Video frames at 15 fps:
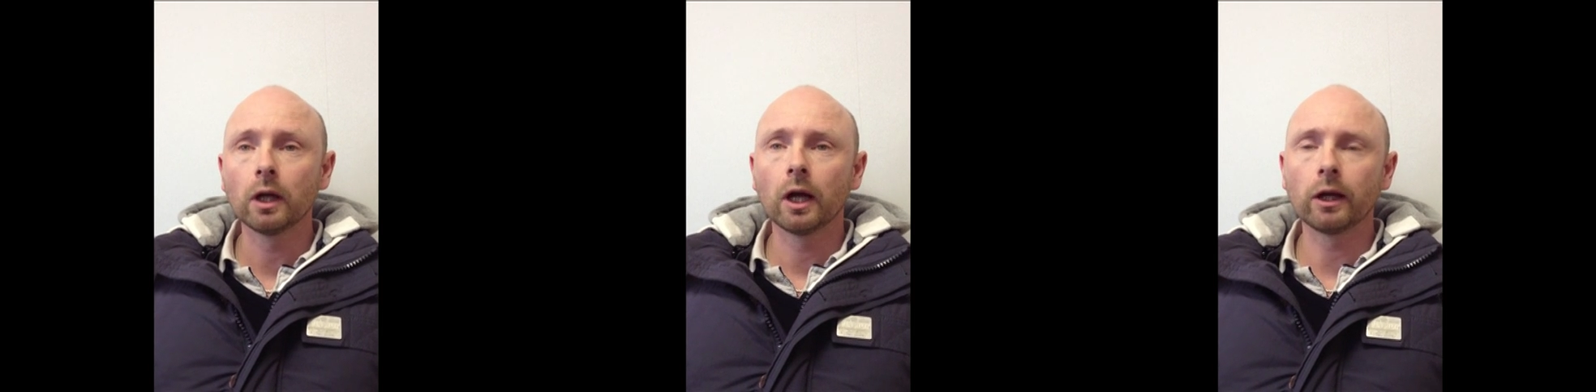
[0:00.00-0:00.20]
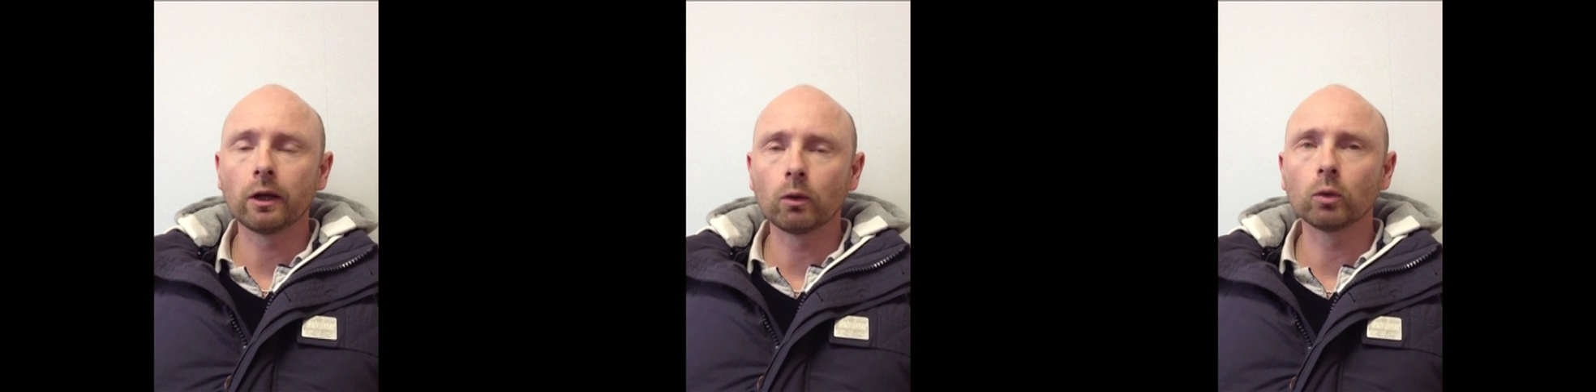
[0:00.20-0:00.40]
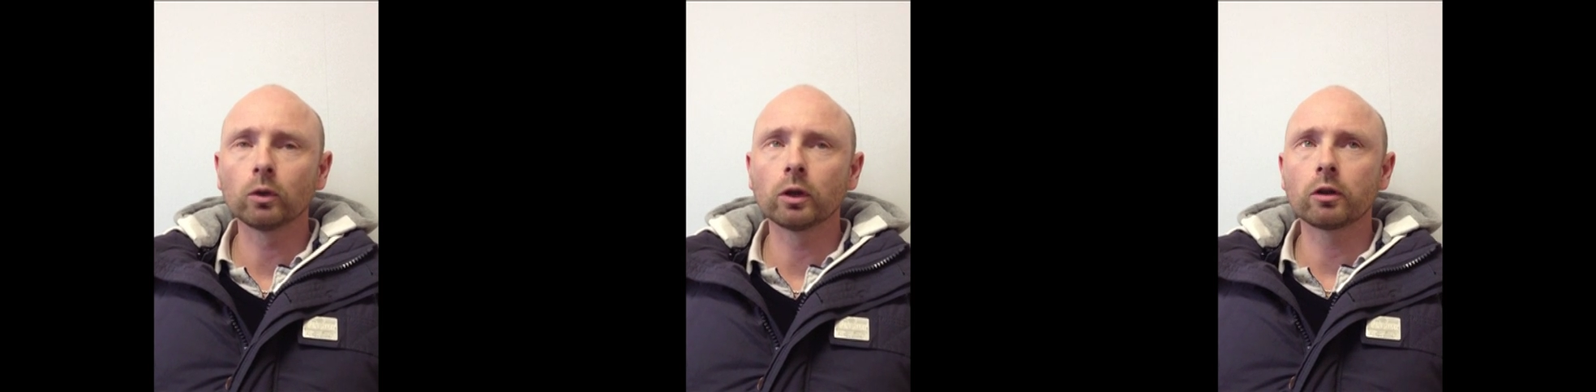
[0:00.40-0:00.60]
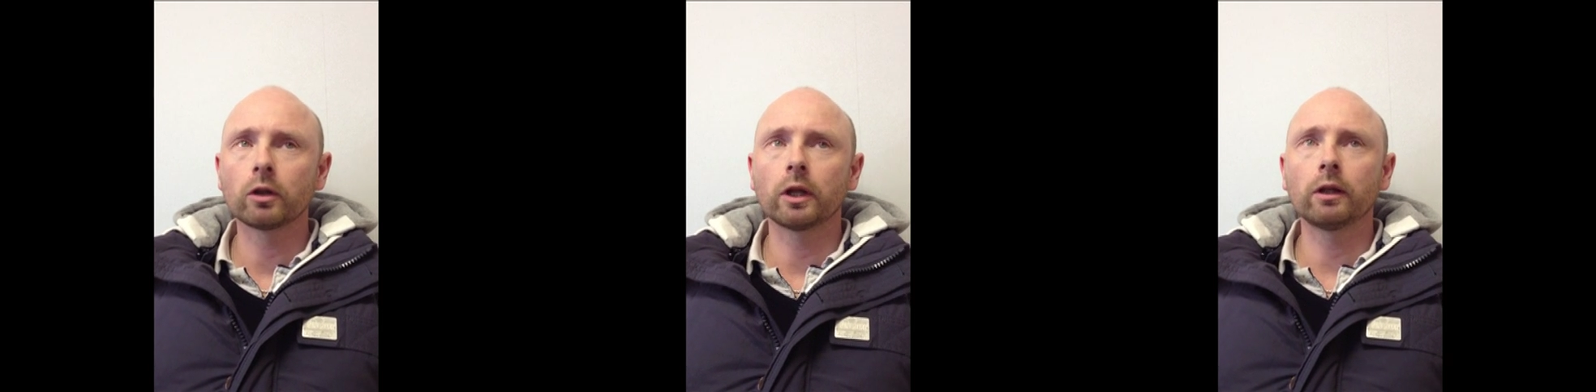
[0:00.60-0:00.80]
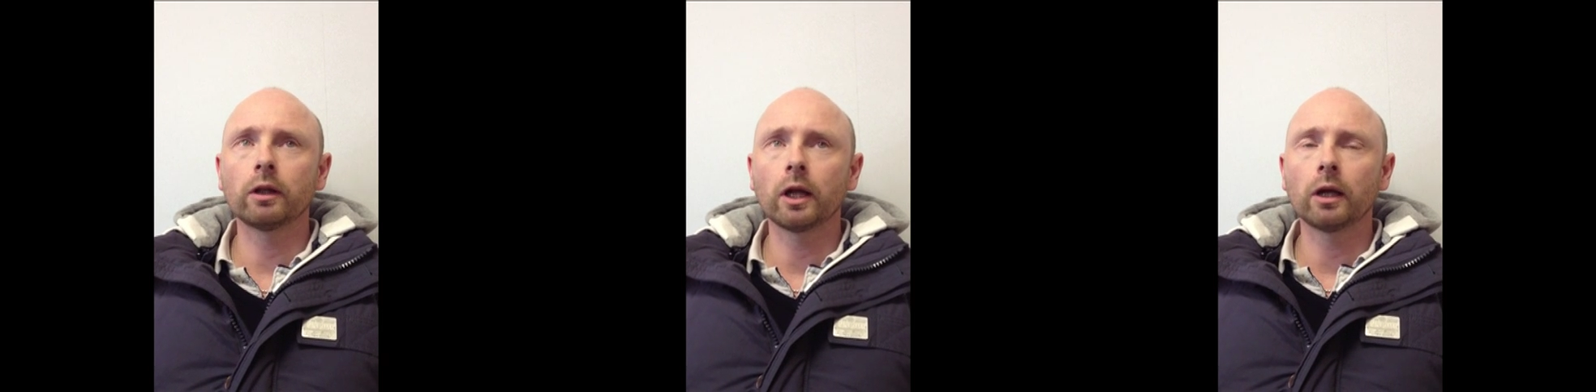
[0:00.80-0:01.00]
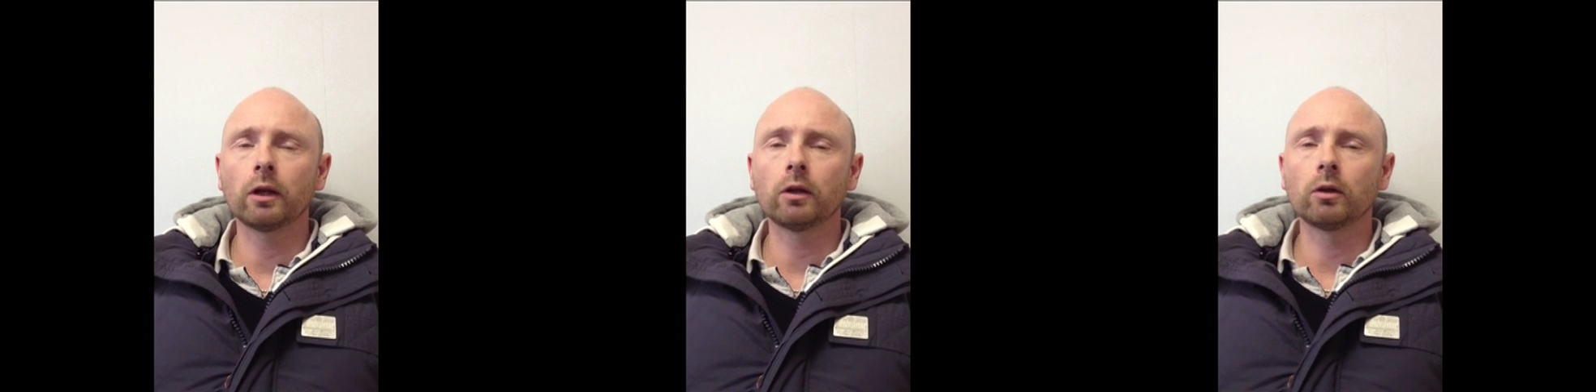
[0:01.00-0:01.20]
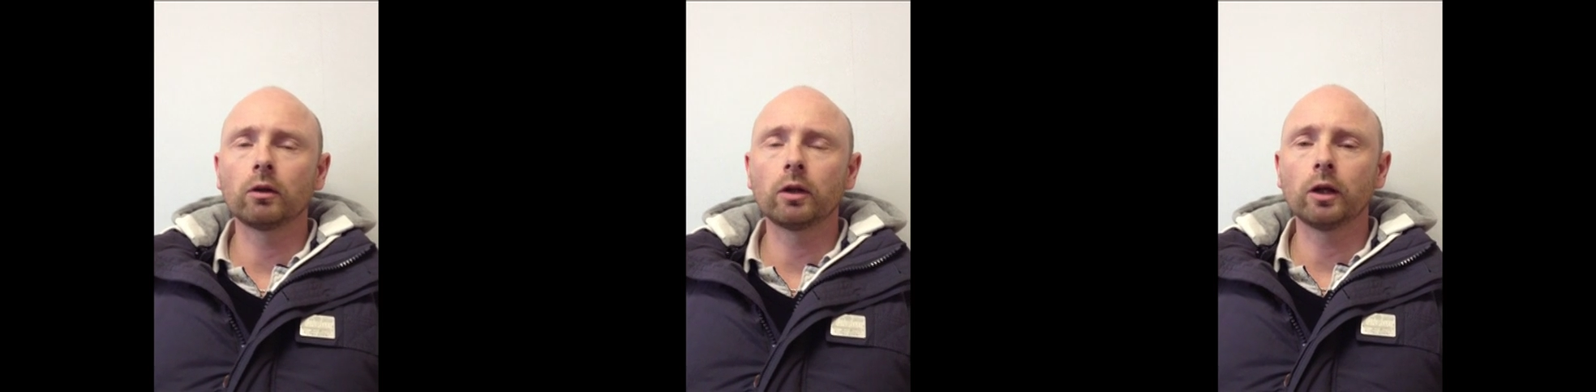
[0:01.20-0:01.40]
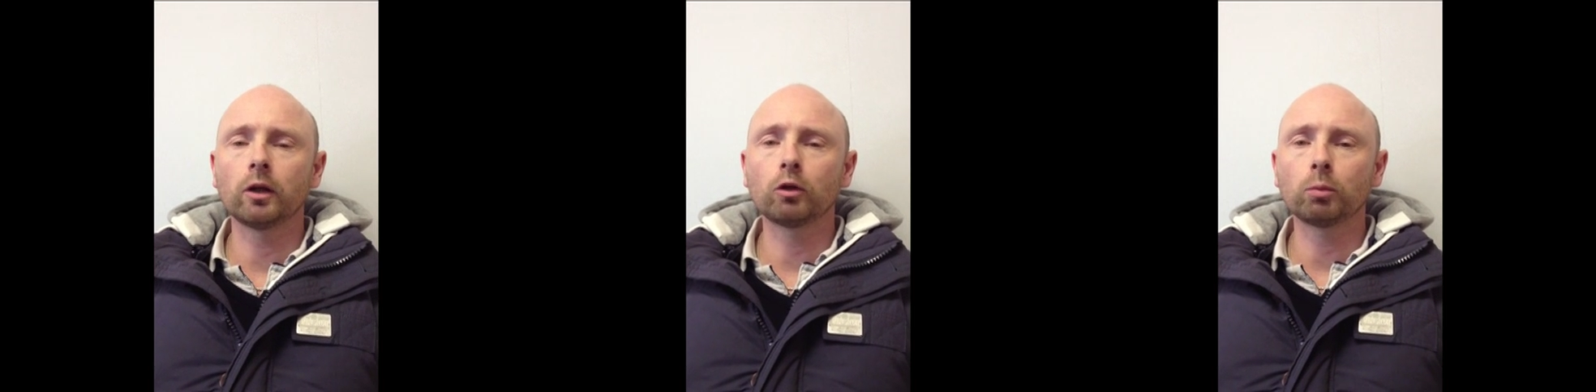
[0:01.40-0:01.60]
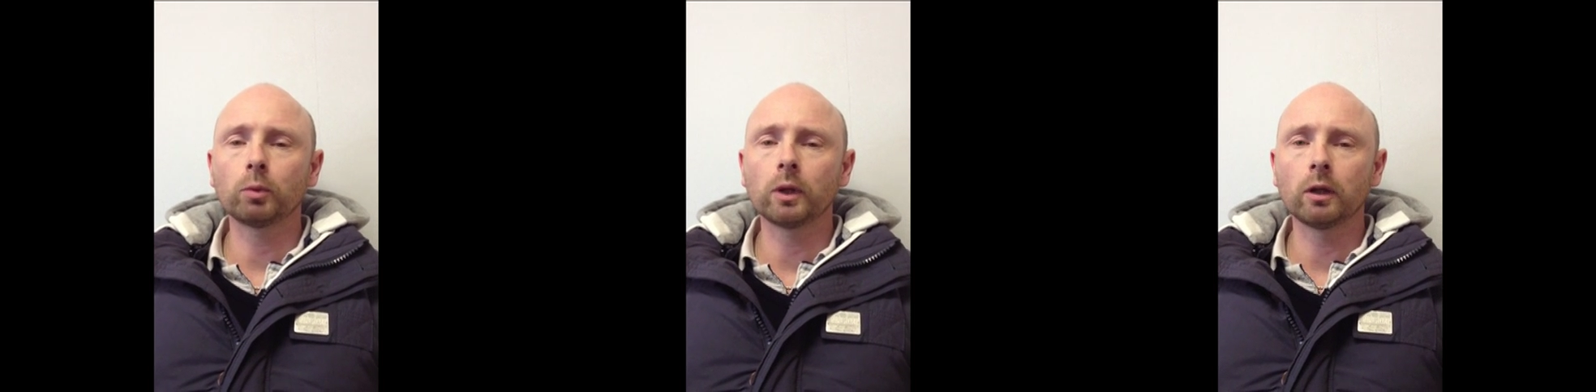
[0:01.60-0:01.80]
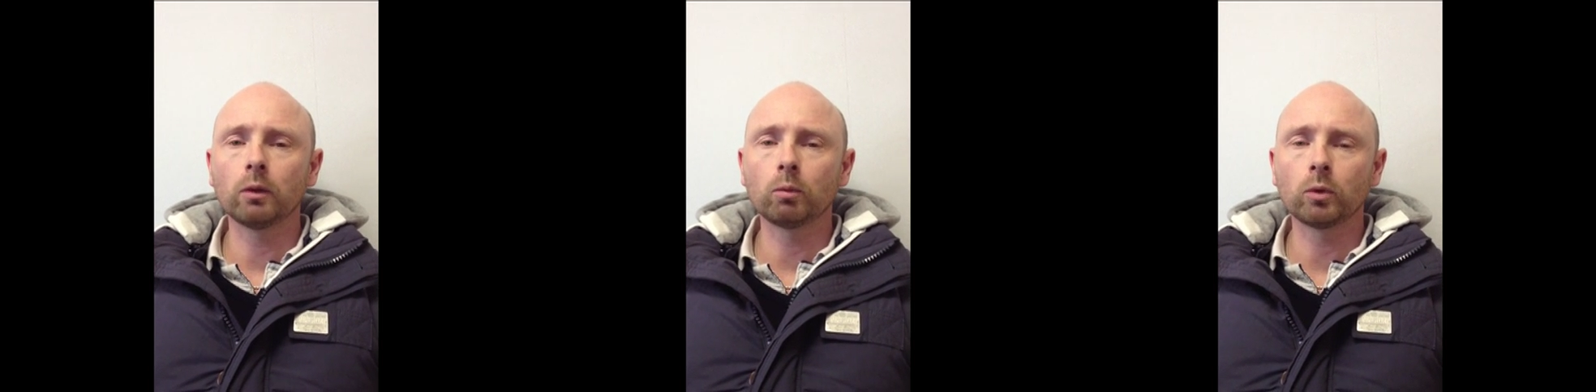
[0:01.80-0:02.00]
and the only thing that I could
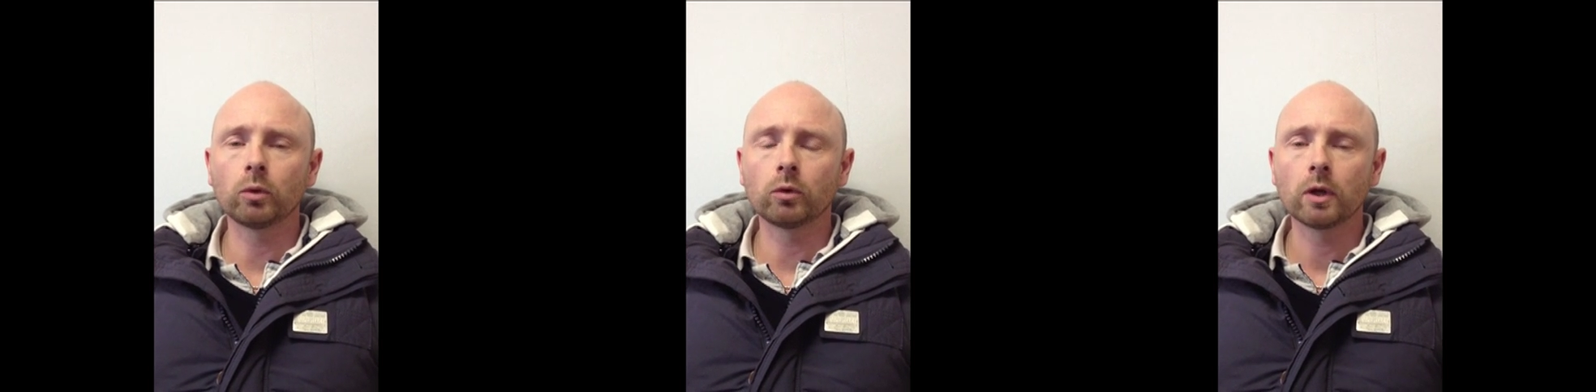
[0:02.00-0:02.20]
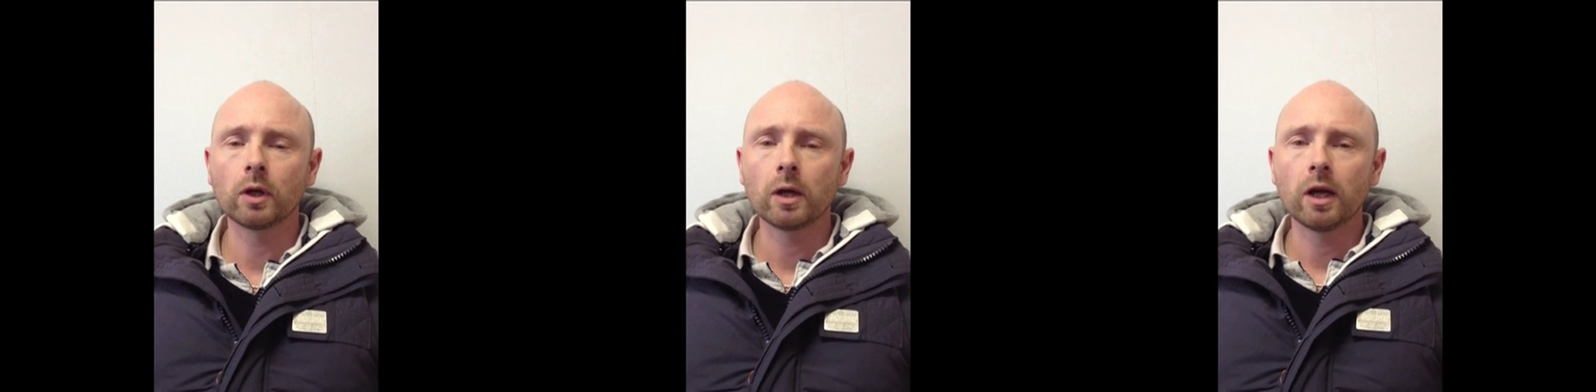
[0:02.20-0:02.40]
explain was